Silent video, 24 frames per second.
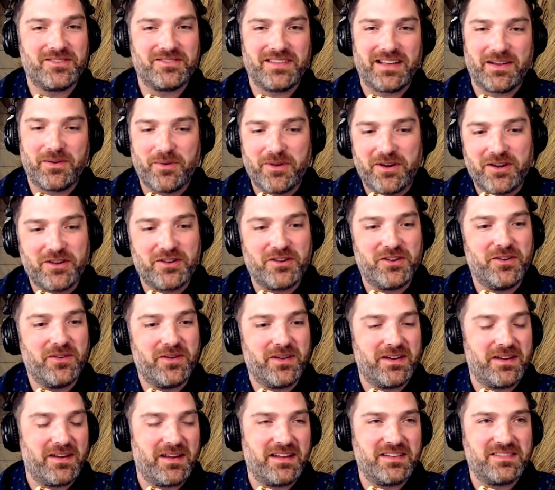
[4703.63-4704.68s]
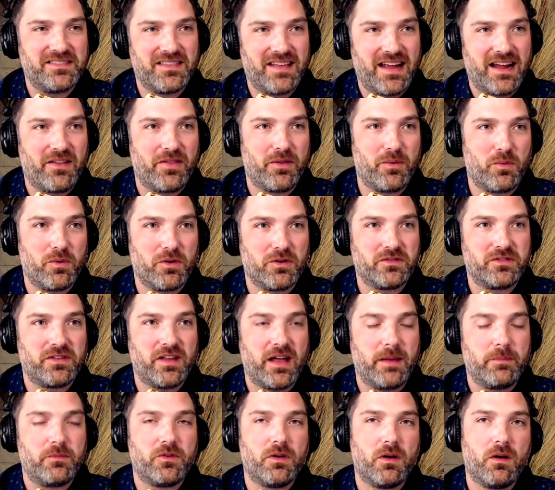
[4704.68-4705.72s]
what are you doing? Isn't now the worst
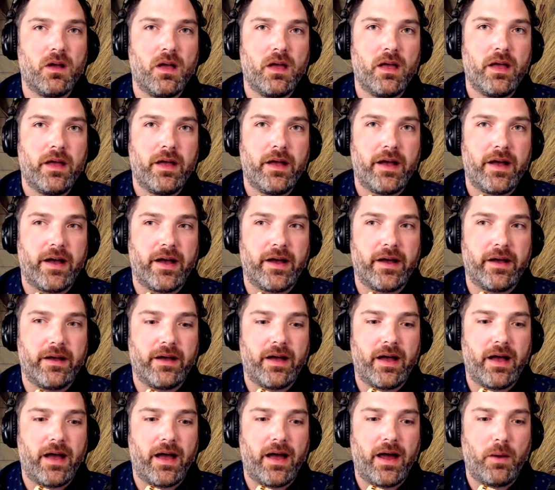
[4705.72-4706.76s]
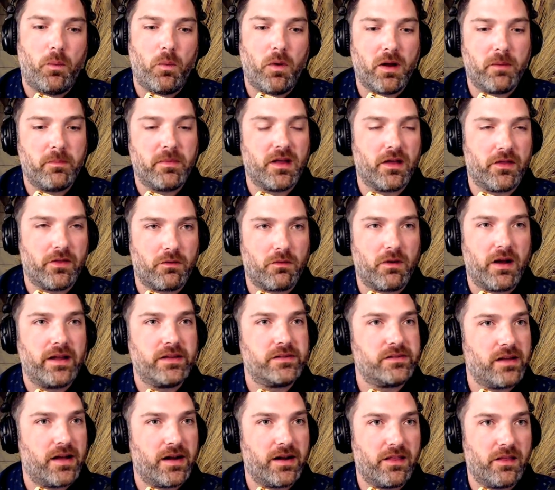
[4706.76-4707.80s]
time? So I want to be on the right
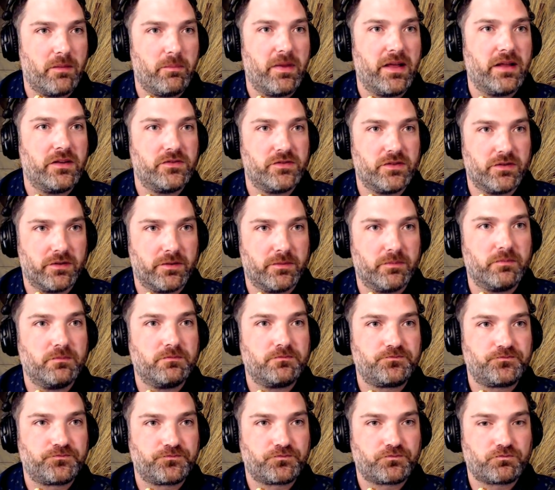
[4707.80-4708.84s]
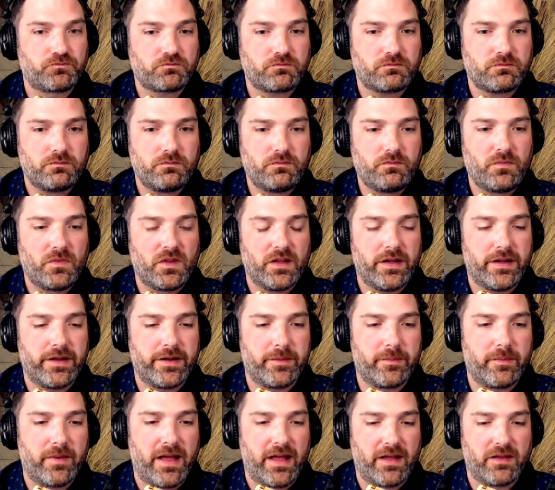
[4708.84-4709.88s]
side of the pendulum
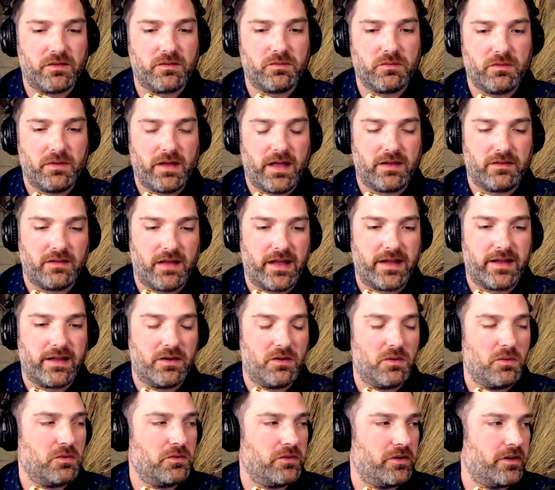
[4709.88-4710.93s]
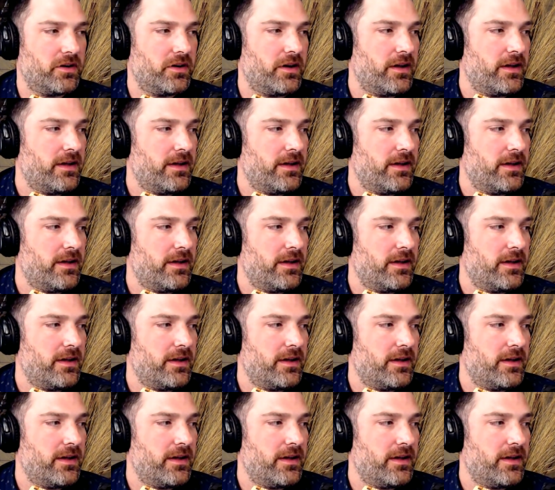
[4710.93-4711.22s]
as I get older.